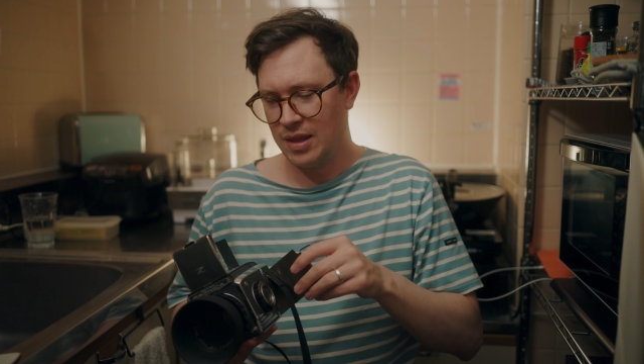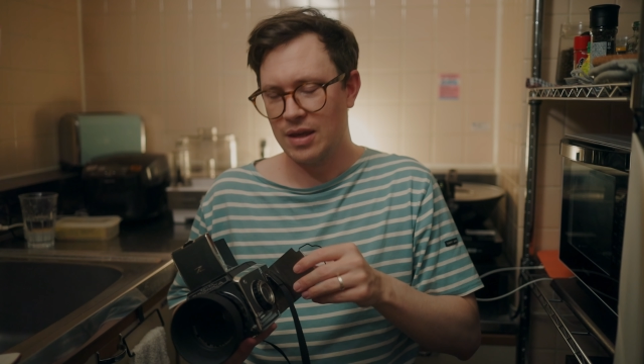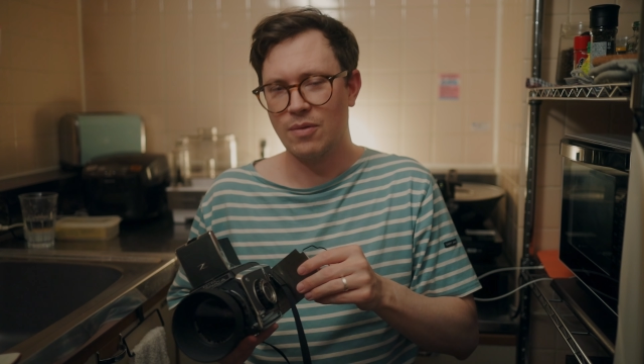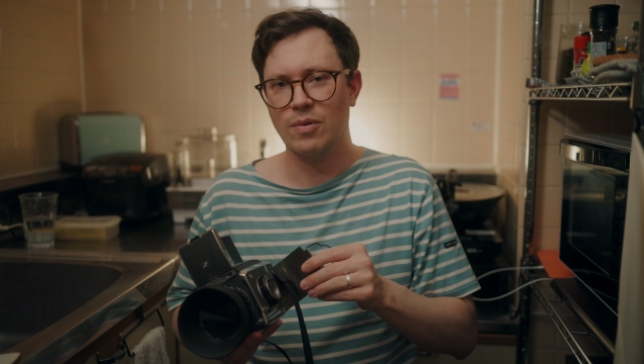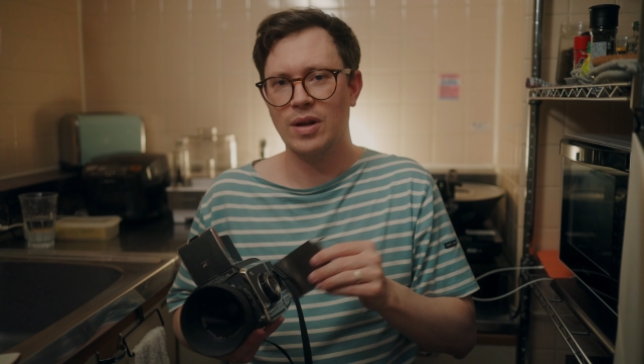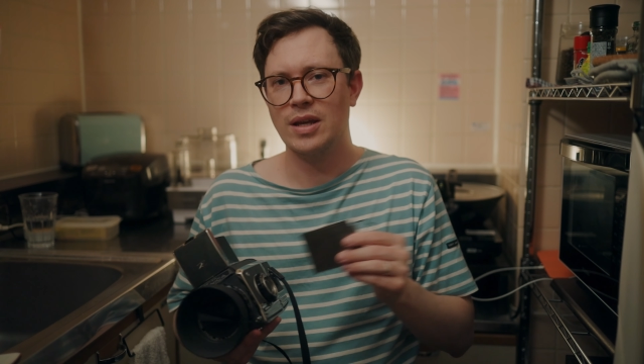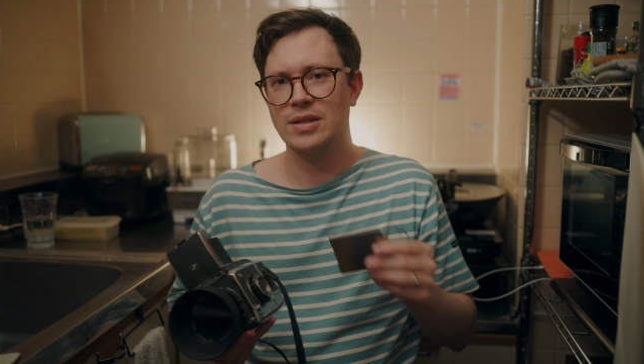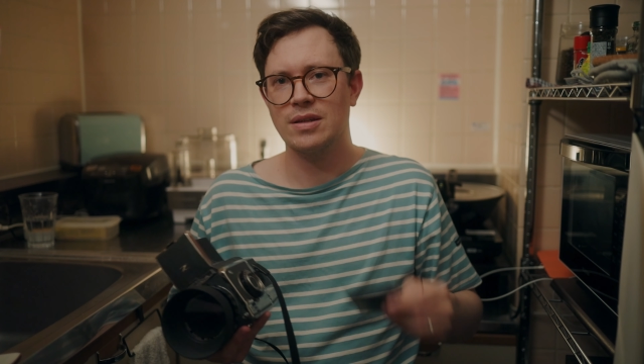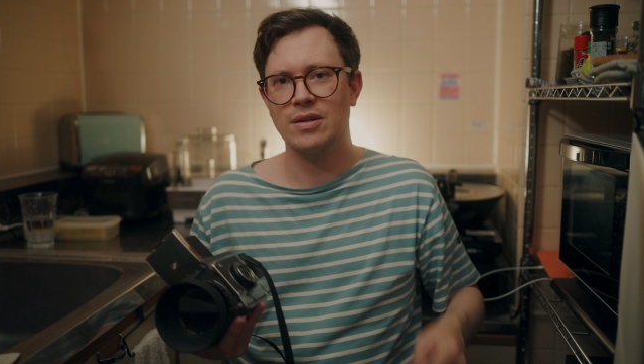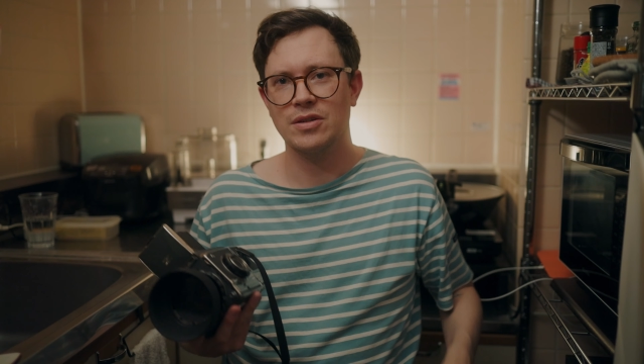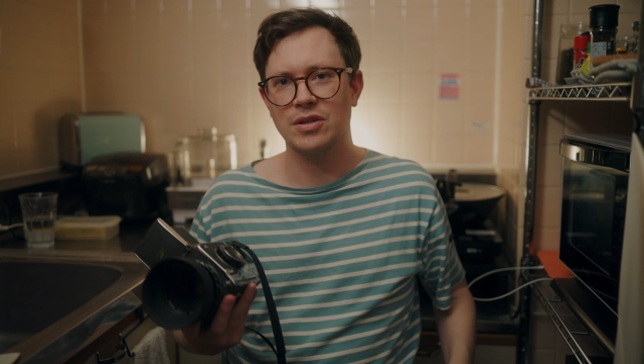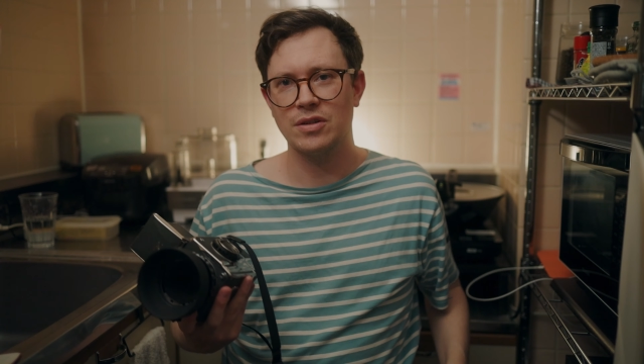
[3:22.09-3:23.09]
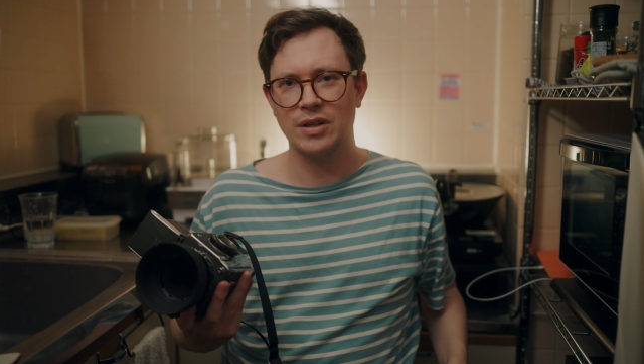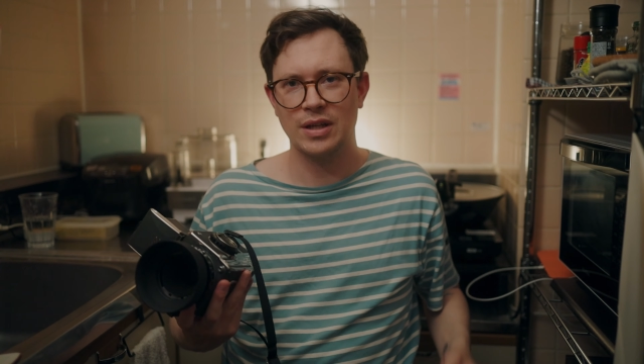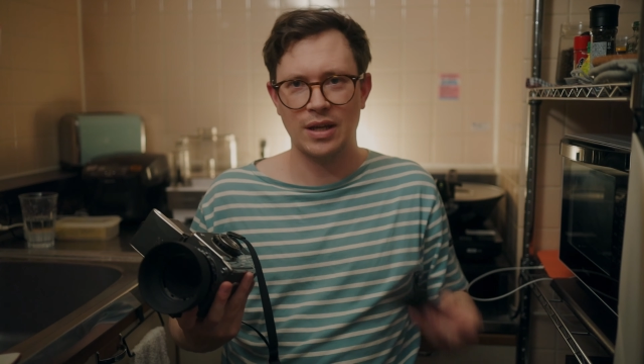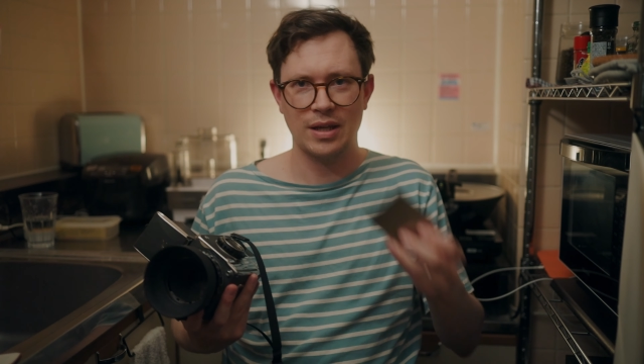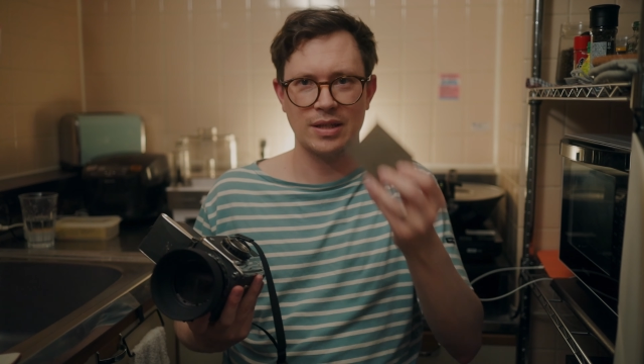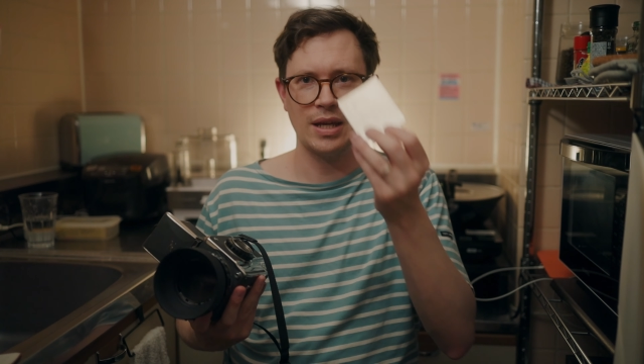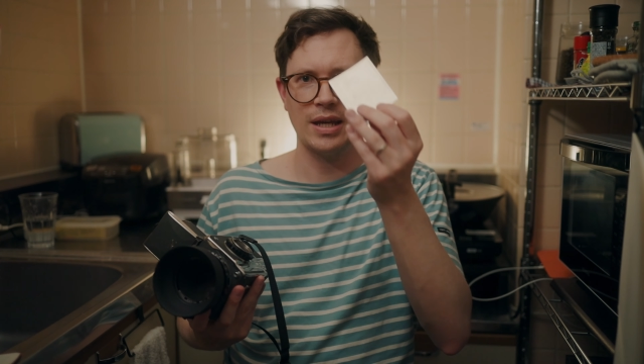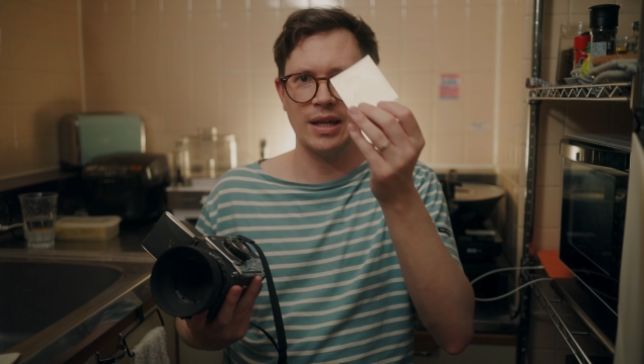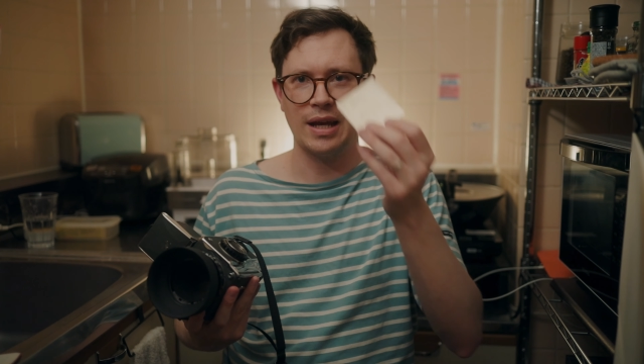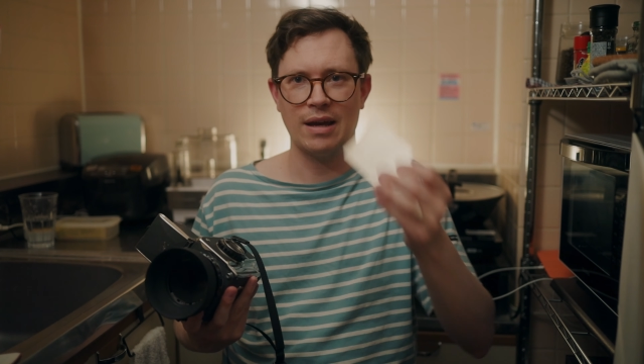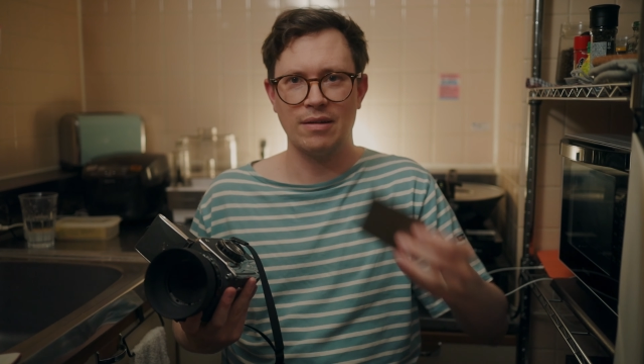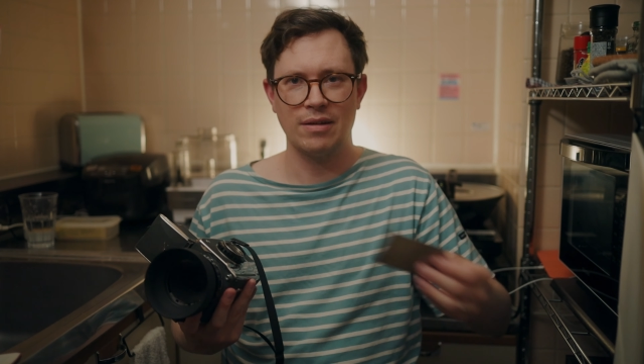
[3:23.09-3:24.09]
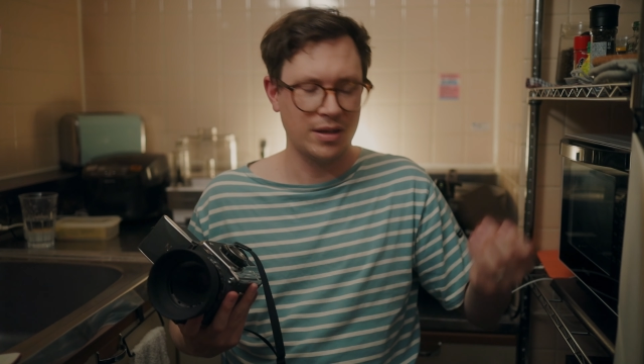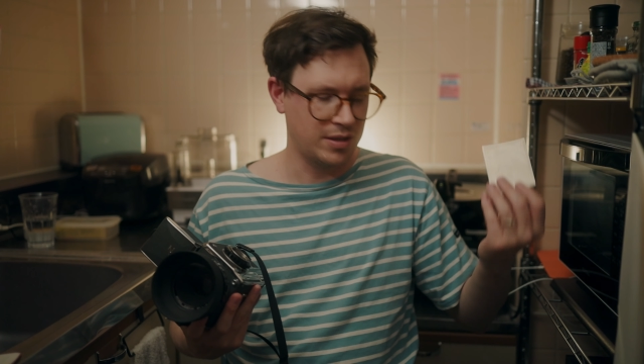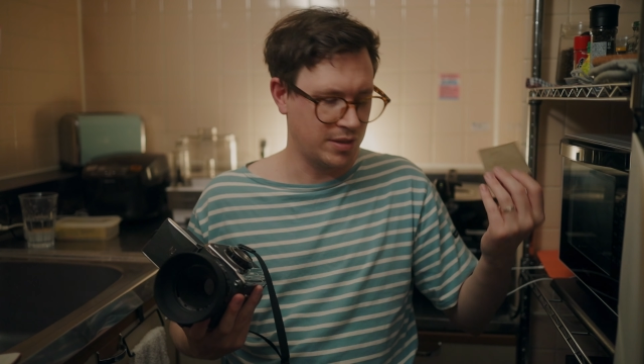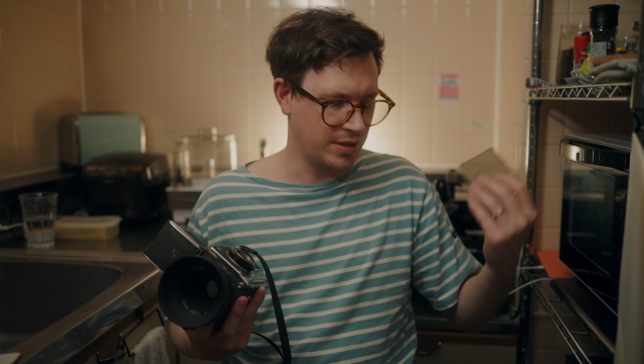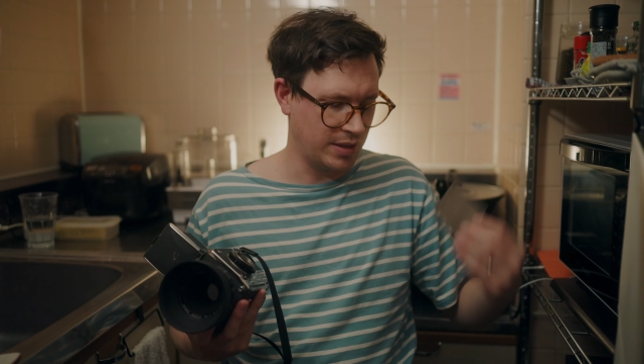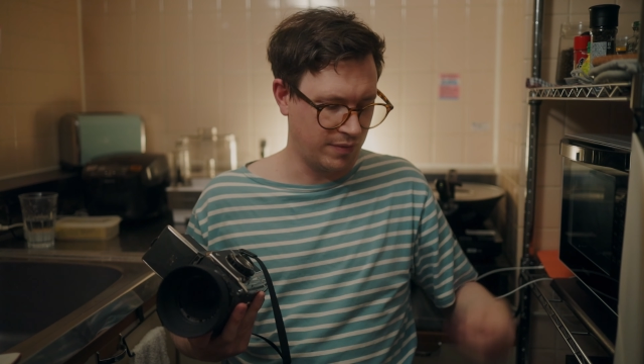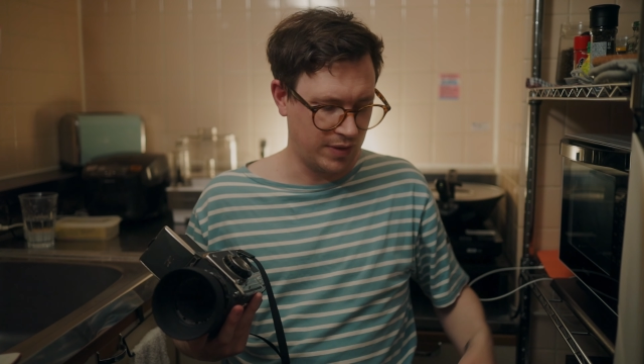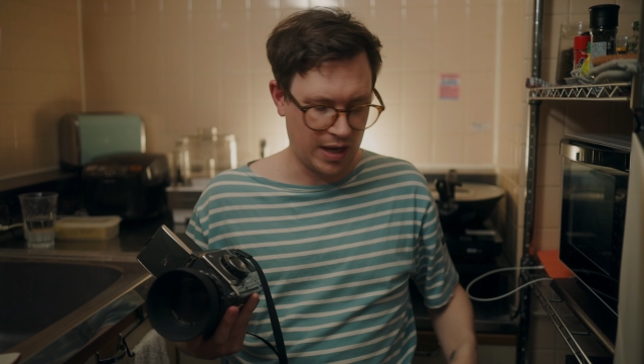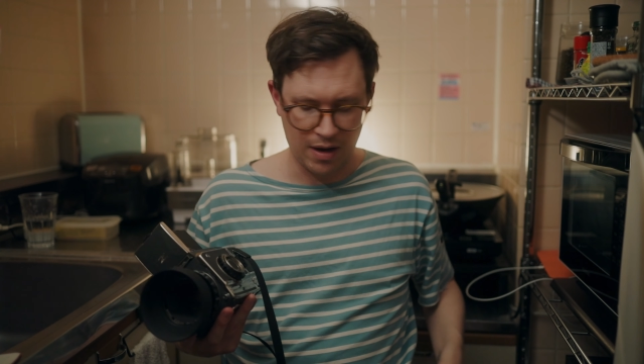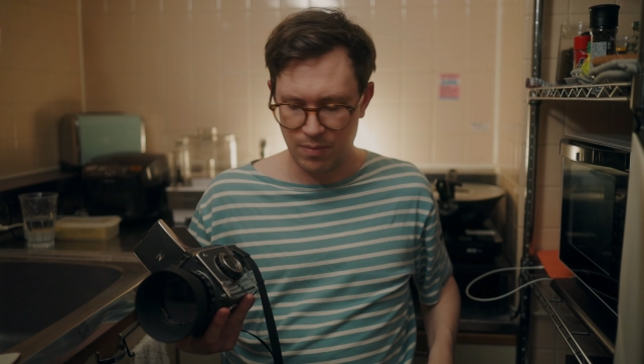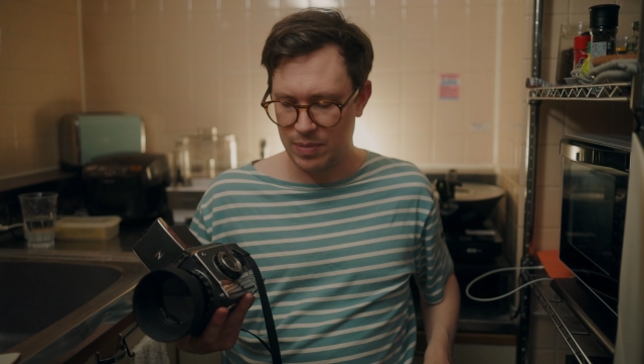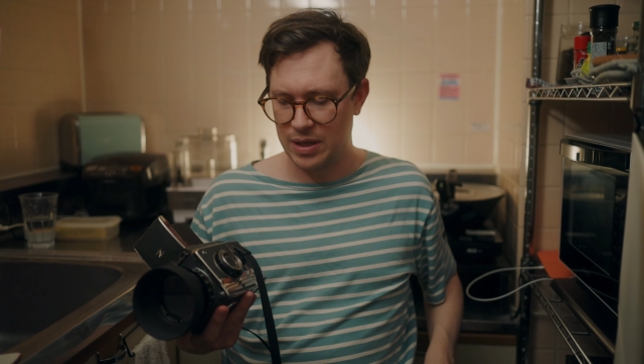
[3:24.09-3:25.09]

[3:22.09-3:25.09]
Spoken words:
Like when I start shooting, I take it out and I just leave it out